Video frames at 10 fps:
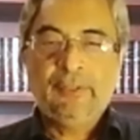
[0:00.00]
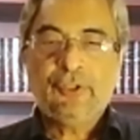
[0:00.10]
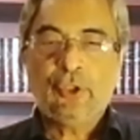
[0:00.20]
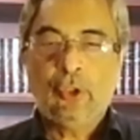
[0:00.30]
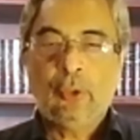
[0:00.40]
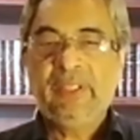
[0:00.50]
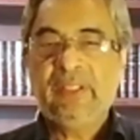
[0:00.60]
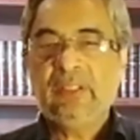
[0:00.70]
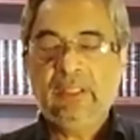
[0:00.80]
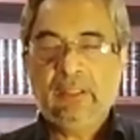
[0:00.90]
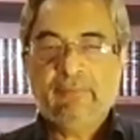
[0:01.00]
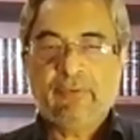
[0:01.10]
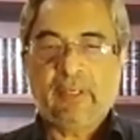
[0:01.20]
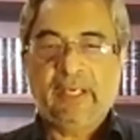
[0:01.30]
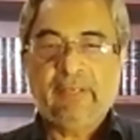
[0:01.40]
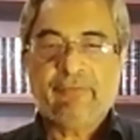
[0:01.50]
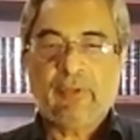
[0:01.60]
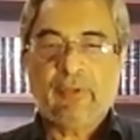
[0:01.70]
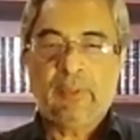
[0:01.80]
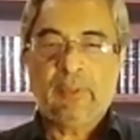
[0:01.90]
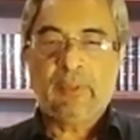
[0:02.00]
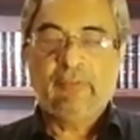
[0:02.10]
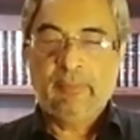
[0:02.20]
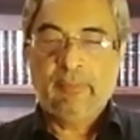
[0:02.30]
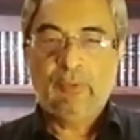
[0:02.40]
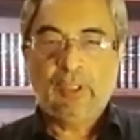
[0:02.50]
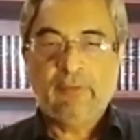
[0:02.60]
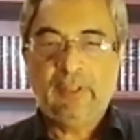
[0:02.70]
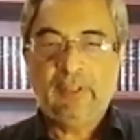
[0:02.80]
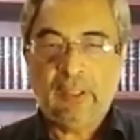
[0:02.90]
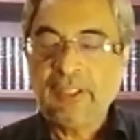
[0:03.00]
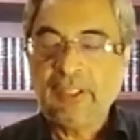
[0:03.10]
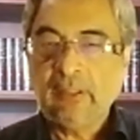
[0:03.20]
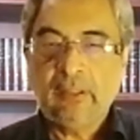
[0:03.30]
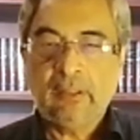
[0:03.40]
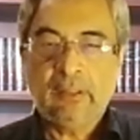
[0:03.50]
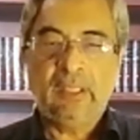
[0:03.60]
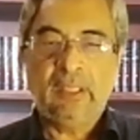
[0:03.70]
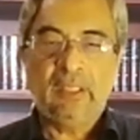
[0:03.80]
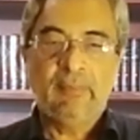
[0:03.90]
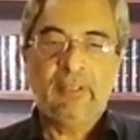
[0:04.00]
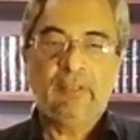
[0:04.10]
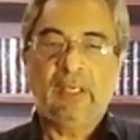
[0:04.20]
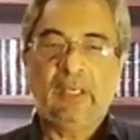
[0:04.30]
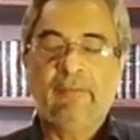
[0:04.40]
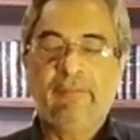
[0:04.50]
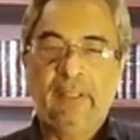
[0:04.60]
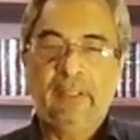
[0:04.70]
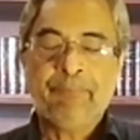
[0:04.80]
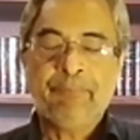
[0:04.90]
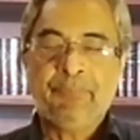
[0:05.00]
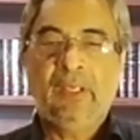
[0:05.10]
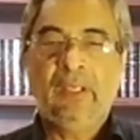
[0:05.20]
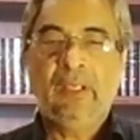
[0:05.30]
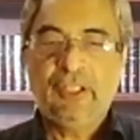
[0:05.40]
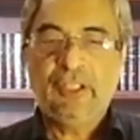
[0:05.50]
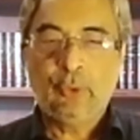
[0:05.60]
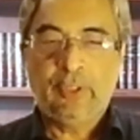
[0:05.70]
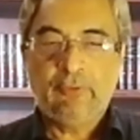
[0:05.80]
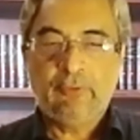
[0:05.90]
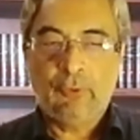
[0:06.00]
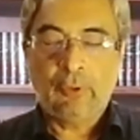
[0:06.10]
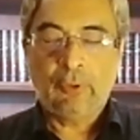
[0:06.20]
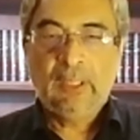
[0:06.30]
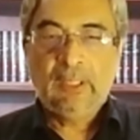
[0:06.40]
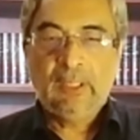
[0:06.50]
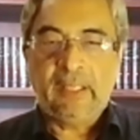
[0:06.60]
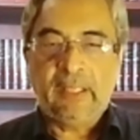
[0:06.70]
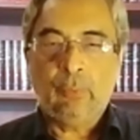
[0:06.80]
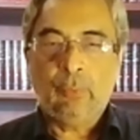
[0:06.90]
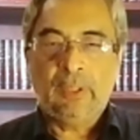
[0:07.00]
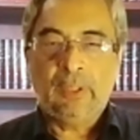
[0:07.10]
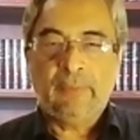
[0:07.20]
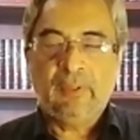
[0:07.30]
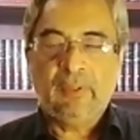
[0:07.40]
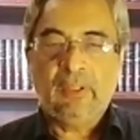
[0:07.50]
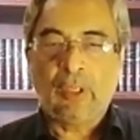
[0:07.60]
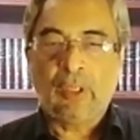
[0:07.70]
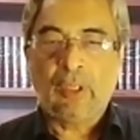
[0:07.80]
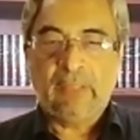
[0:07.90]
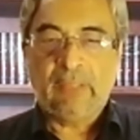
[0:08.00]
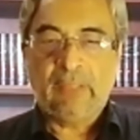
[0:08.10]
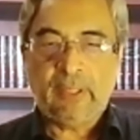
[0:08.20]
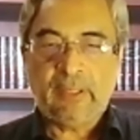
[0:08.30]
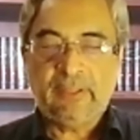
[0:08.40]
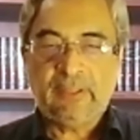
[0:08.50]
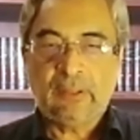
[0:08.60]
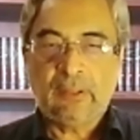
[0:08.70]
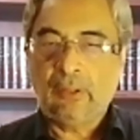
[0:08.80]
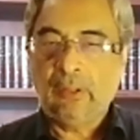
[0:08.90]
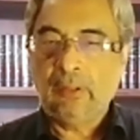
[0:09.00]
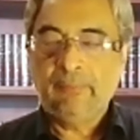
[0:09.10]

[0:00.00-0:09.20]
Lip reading: So we see right from the time of Amir Muawiyah until the annulment of caliphate in 1924 that the model that was practiced